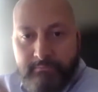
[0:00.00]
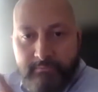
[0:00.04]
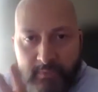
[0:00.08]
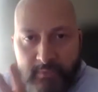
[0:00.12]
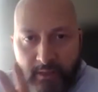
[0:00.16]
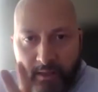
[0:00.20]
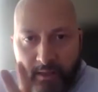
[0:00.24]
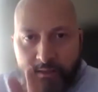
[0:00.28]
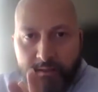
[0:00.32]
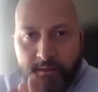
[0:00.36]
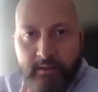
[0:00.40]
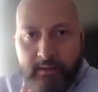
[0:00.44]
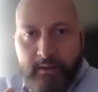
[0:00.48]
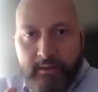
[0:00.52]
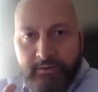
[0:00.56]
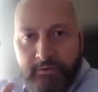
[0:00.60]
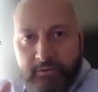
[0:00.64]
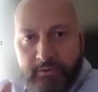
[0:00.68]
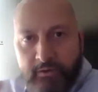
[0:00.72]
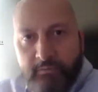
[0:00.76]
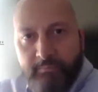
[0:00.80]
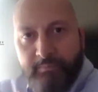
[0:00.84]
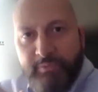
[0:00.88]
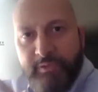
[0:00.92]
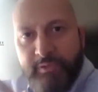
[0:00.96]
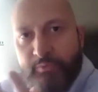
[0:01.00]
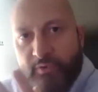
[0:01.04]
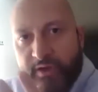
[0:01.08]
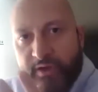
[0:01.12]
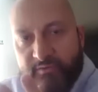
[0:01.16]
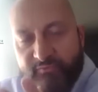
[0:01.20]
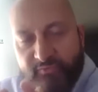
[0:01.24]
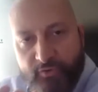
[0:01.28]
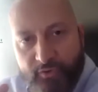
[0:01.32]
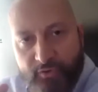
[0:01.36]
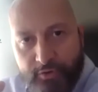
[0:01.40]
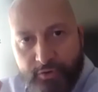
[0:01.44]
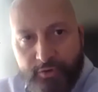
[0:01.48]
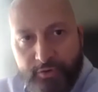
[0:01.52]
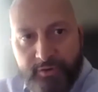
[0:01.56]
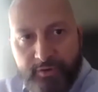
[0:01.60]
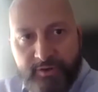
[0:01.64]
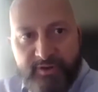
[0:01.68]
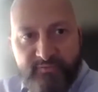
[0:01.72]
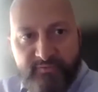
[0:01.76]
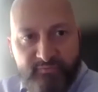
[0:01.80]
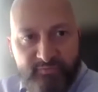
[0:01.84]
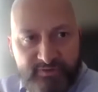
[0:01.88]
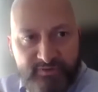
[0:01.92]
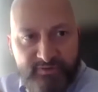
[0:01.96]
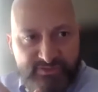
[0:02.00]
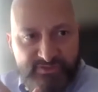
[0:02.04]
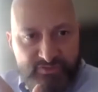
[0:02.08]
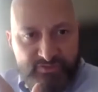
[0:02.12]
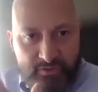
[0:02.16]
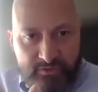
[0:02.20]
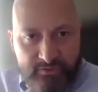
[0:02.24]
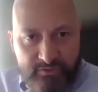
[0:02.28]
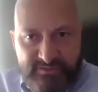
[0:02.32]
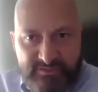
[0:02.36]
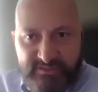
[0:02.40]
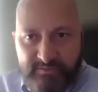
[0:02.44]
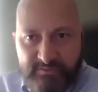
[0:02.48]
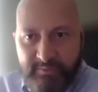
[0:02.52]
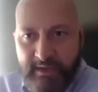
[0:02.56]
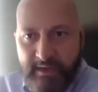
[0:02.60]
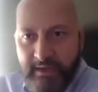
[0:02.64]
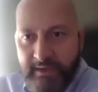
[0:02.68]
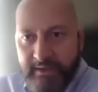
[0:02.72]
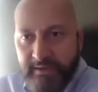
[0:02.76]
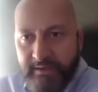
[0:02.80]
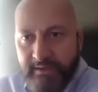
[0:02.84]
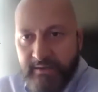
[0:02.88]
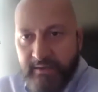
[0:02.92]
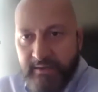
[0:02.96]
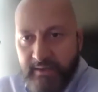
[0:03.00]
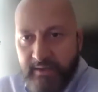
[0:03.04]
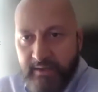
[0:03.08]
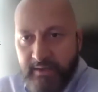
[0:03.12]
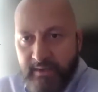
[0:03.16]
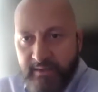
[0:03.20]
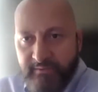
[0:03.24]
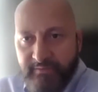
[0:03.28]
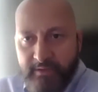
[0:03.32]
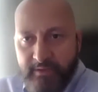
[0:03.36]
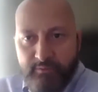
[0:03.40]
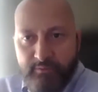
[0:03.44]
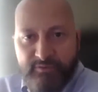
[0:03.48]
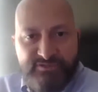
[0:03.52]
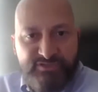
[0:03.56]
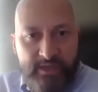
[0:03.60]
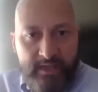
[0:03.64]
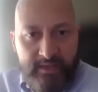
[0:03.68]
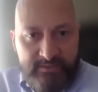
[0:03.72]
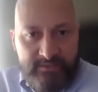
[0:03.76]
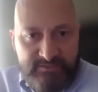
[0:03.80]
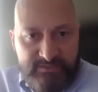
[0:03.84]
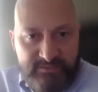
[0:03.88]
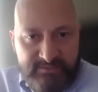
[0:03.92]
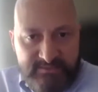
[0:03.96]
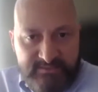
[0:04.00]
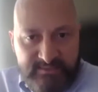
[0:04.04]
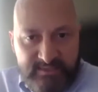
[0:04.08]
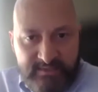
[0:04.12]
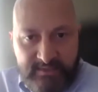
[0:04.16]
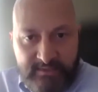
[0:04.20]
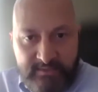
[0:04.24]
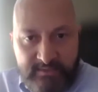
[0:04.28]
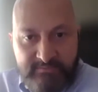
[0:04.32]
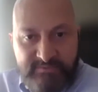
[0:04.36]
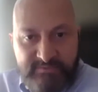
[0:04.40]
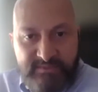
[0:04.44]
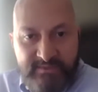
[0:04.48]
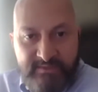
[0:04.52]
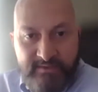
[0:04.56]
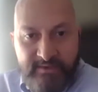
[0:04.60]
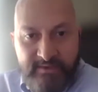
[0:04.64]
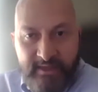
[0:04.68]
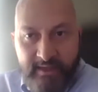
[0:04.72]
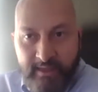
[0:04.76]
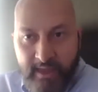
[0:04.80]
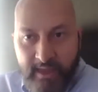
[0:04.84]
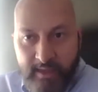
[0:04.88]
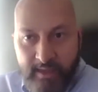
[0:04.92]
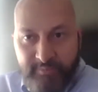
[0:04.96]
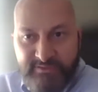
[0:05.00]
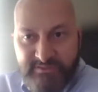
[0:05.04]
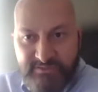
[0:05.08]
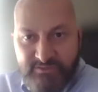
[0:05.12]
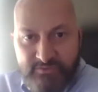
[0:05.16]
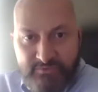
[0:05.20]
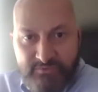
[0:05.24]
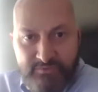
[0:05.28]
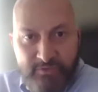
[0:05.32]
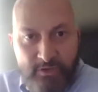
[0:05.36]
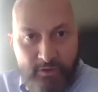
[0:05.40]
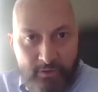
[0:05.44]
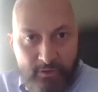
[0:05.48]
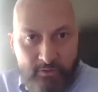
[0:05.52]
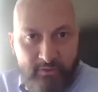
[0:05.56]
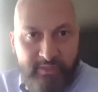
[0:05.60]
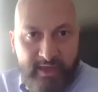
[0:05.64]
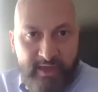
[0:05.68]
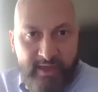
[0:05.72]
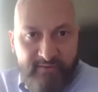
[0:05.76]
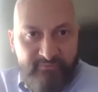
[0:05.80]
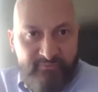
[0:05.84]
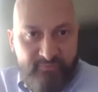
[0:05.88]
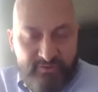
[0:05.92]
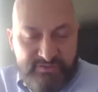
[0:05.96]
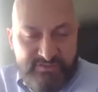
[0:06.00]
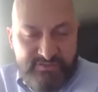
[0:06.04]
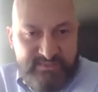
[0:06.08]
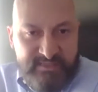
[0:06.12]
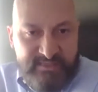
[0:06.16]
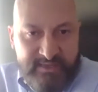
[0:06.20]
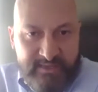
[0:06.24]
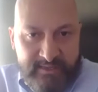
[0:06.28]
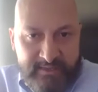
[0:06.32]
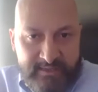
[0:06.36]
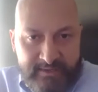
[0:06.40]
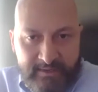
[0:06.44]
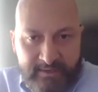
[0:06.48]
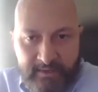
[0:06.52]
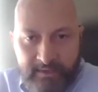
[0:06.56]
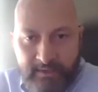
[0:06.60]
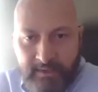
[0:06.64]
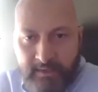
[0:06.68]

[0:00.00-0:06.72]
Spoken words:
I know people have heard different stories about it. There were challenging times, and I happen to know that firsthand.